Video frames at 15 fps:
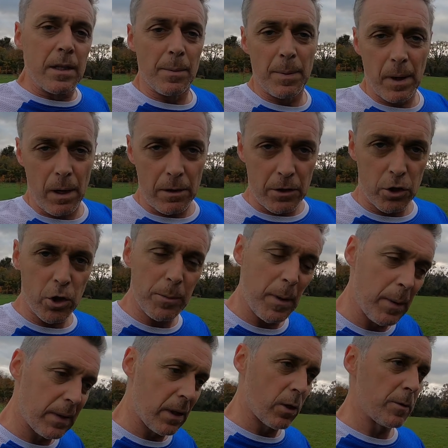the priority
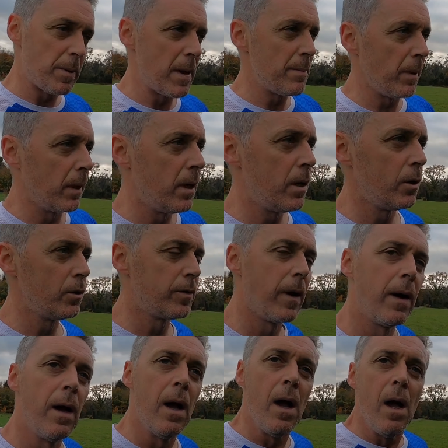should be with those people
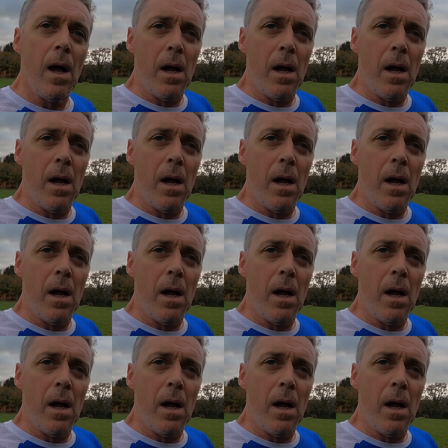who've